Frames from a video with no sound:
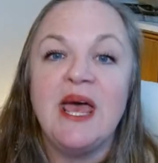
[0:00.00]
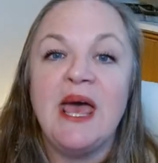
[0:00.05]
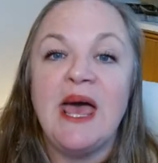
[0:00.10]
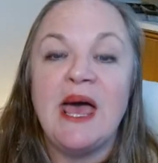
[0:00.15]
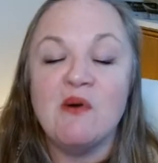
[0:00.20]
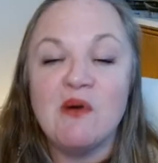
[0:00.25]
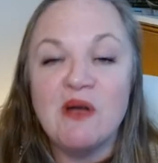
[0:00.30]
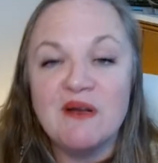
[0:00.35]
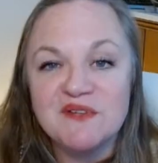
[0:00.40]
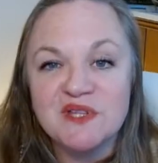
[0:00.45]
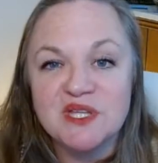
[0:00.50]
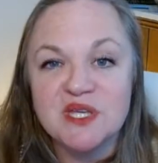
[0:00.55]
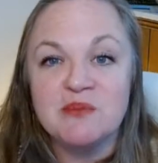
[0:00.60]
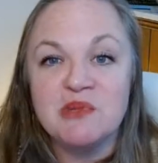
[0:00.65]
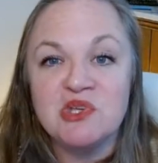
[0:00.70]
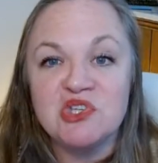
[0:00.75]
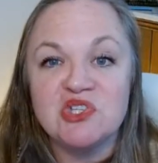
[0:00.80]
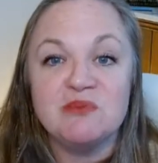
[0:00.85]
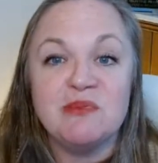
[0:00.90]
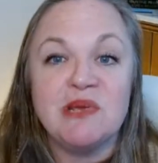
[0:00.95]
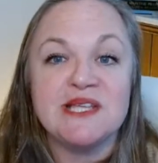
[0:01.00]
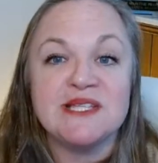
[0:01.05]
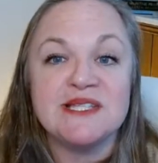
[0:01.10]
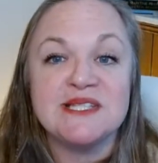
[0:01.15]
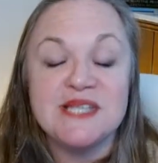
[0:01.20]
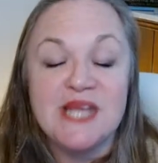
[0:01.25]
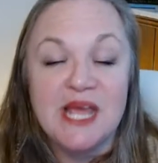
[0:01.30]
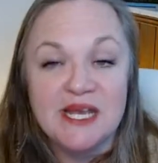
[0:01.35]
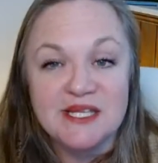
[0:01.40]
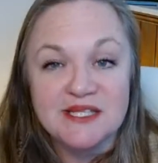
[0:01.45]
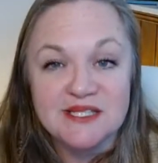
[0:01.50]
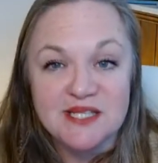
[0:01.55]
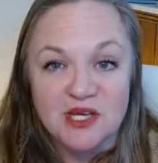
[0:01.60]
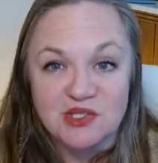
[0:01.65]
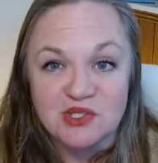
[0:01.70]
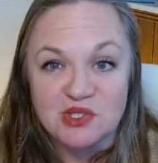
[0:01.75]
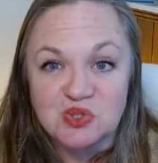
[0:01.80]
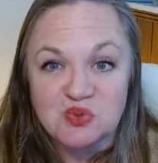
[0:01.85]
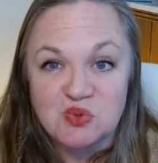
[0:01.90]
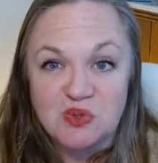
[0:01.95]
However, the Commission may extend its
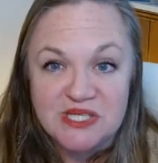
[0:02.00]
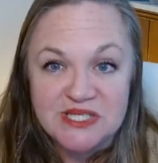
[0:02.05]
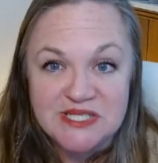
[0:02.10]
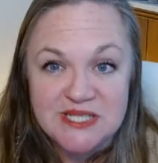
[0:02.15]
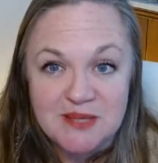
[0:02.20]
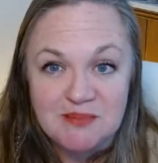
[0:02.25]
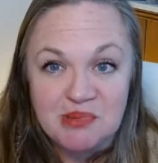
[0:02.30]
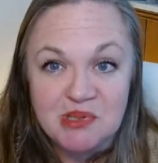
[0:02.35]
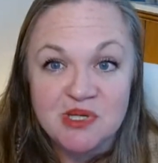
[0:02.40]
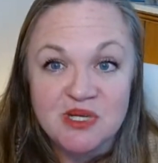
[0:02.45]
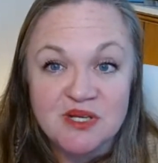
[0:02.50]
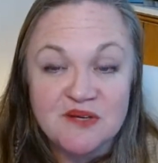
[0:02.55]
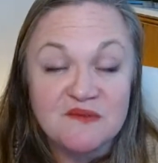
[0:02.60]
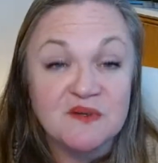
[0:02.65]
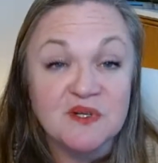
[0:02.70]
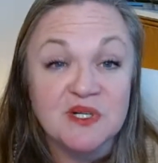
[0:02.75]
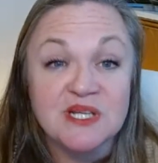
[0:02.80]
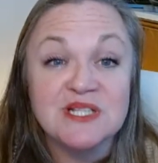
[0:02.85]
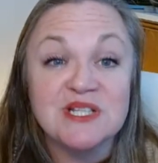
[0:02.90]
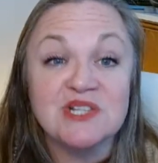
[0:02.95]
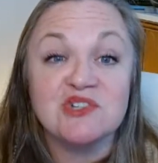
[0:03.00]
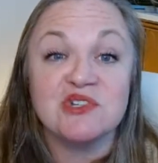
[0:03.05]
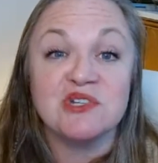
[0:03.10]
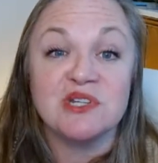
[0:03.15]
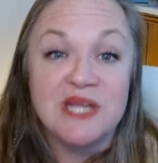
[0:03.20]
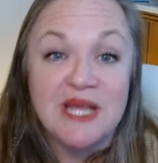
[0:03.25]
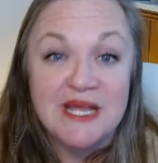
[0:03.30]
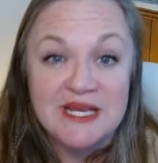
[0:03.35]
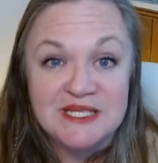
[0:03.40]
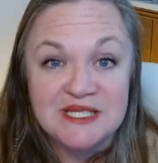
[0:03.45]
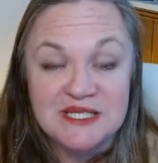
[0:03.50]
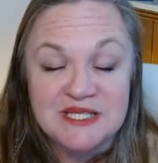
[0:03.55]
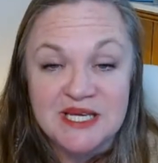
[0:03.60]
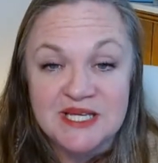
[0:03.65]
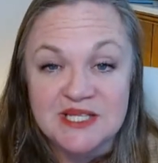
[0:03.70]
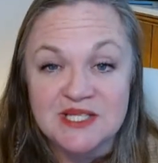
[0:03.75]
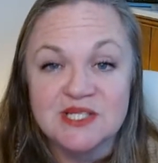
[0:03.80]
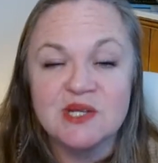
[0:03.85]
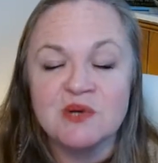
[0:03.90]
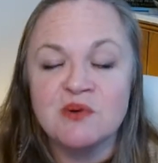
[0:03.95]
120-day period for an additional 90
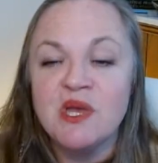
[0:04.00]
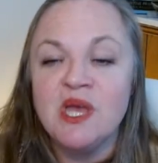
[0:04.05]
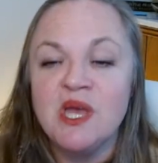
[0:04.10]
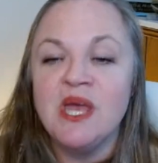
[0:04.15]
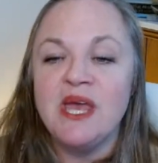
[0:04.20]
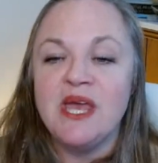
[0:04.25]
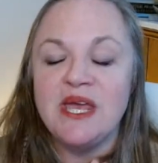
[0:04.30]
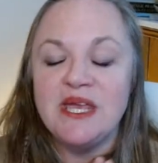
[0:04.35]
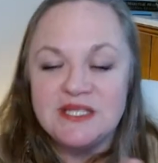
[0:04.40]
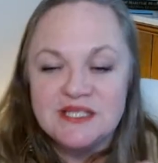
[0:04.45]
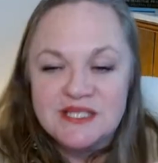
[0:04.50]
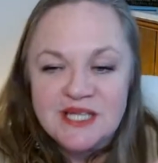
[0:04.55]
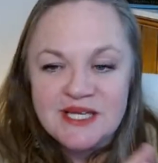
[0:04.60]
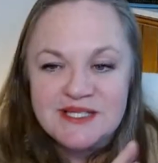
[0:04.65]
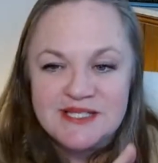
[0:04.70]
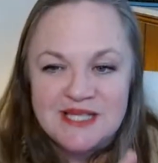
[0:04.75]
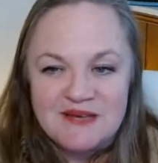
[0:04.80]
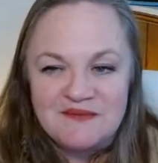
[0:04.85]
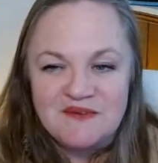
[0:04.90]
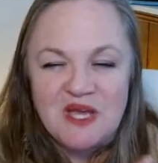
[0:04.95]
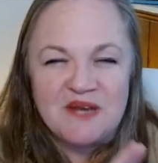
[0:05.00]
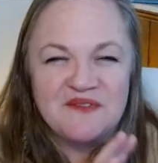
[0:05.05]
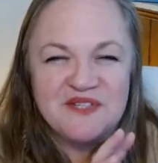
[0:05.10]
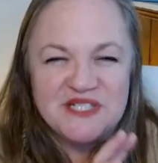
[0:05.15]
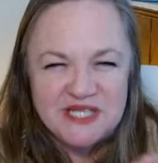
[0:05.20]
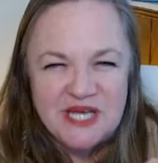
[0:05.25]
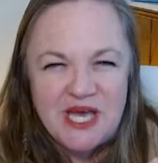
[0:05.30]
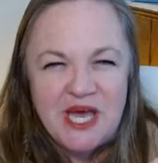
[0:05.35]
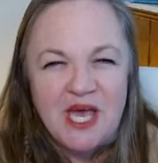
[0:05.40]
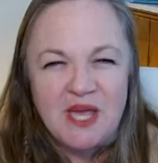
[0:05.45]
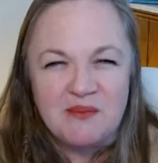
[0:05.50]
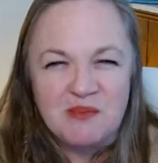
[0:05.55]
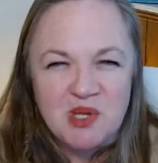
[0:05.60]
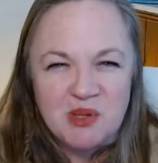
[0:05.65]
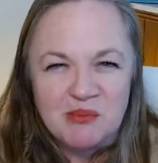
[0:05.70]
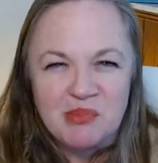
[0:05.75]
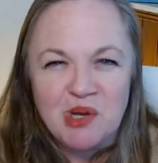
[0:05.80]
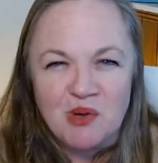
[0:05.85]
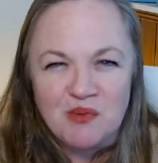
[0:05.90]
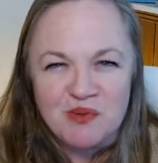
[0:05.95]
days. So it does have kind of a time
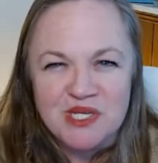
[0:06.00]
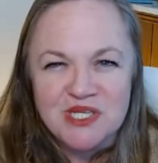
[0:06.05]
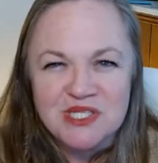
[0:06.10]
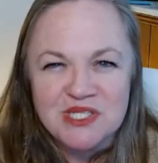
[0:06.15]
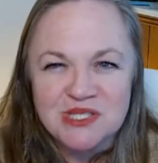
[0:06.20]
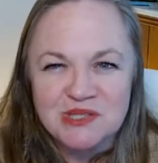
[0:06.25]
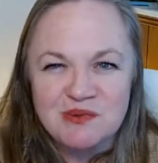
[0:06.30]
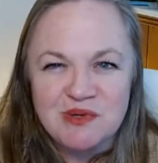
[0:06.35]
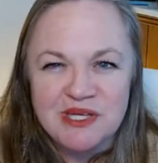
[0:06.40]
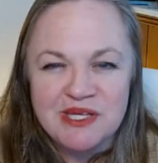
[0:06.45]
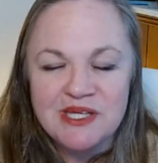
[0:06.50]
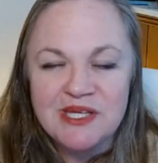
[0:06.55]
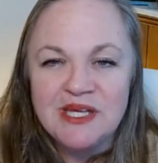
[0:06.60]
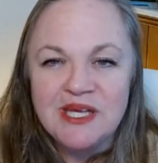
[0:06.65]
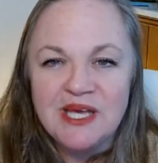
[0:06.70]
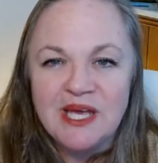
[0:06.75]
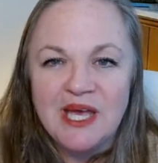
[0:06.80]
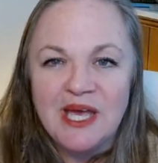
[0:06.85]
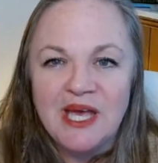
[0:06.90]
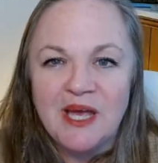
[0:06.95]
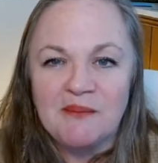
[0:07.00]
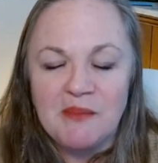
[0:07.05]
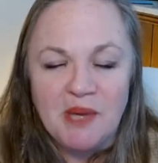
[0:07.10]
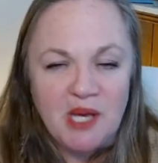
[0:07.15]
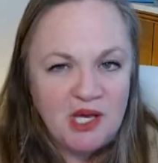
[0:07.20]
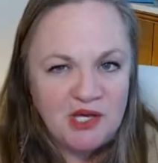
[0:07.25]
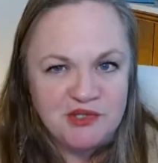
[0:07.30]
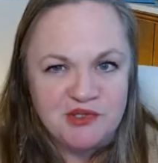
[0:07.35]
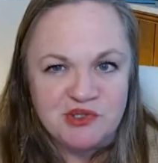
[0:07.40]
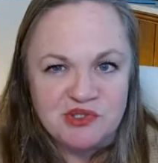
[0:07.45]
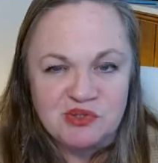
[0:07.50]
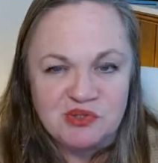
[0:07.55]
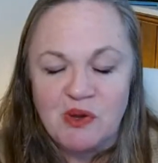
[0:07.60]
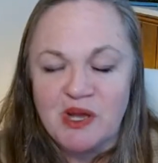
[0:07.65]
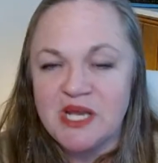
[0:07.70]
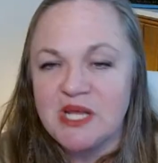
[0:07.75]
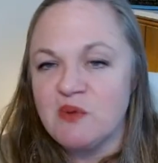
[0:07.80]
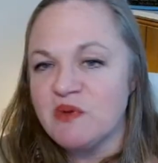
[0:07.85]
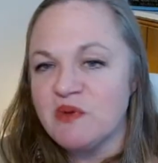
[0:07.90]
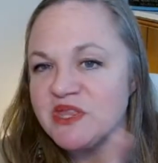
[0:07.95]
component to it,
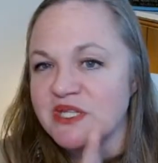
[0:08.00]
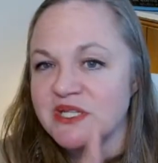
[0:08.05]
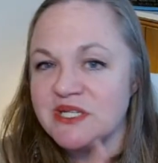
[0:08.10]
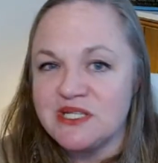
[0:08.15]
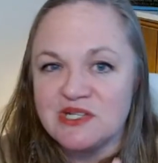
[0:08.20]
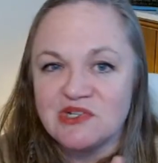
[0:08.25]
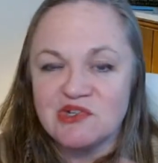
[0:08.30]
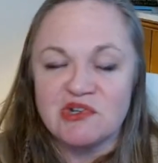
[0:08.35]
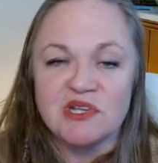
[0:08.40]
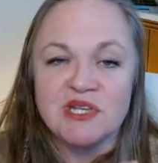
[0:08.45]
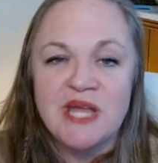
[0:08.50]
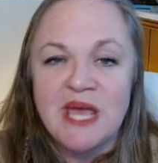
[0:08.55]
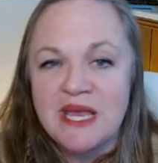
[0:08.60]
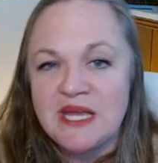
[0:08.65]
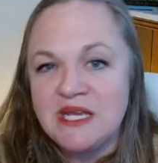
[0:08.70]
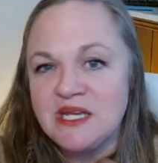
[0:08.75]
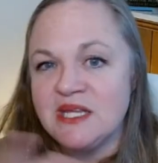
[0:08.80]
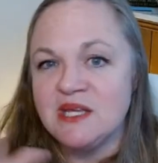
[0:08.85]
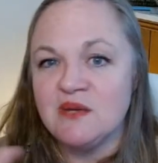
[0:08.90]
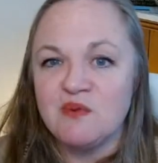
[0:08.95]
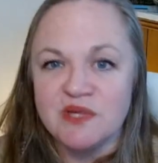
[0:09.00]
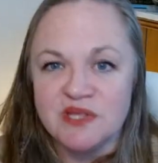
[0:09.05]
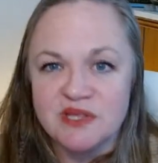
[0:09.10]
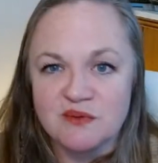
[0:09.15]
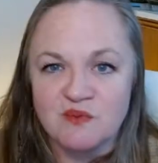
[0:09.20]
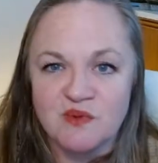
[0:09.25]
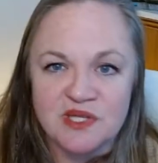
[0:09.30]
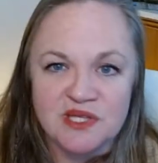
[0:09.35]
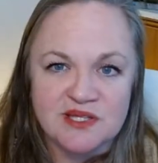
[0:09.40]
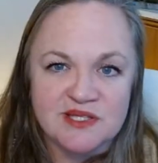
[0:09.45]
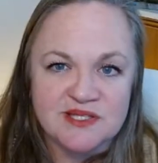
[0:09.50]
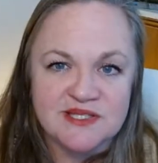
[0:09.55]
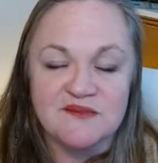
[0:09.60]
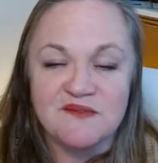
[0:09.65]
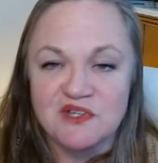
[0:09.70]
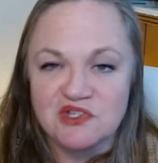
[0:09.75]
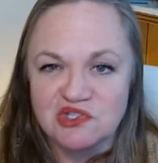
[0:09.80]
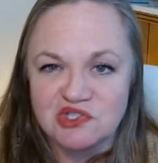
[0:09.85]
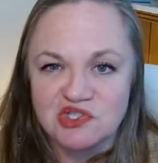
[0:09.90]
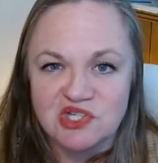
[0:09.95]
120 with an additional 90 with
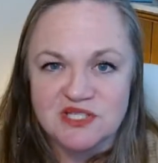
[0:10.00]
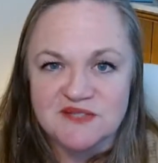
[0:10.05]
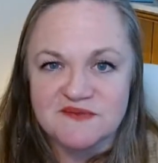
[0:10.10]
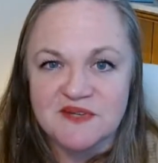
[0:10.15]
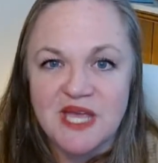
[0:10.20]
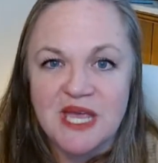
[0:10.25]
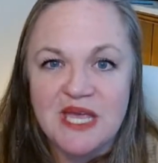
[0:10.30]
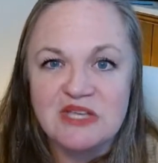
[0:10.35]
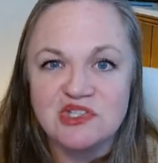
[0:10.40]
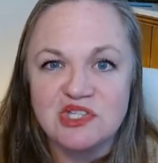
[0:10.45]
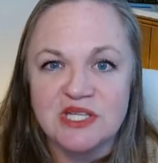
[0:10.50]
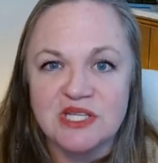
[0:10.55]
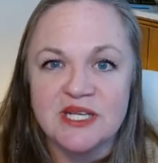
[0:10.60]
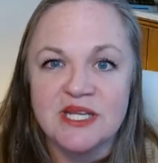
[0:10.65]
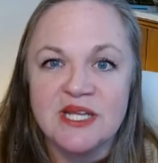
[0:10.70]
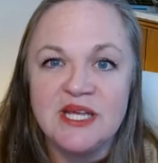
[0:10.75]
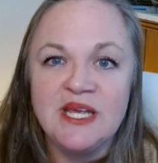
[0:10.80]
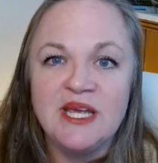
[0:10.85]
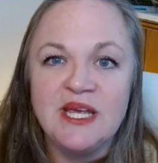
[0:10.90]
sufficient justification.